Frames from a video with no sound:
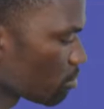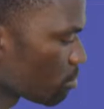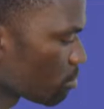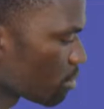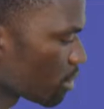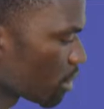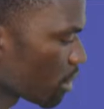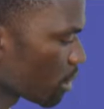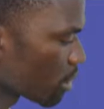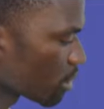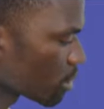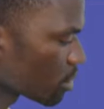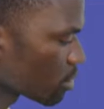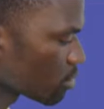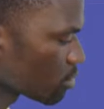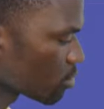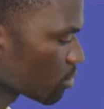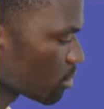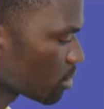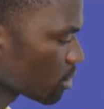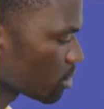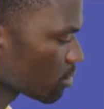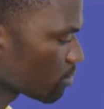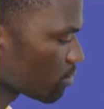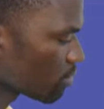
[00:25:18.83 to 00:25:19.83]
plug
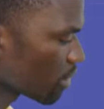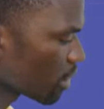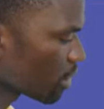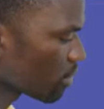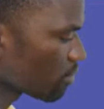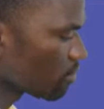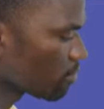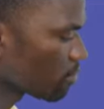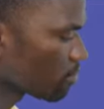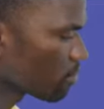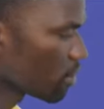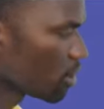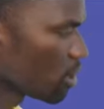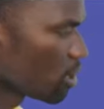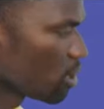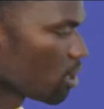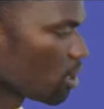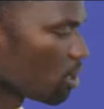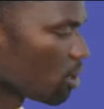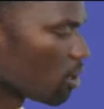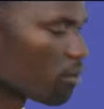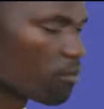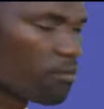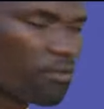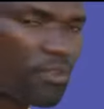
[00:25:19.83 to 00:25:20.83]
25
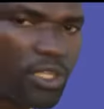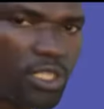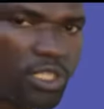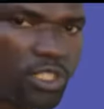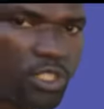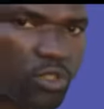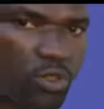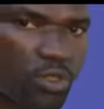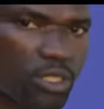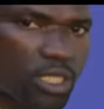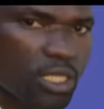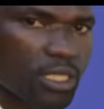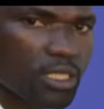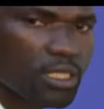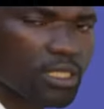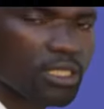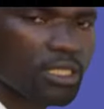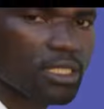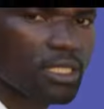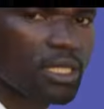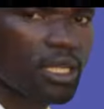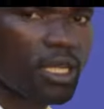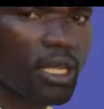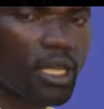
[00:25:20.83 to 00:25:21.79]
of the students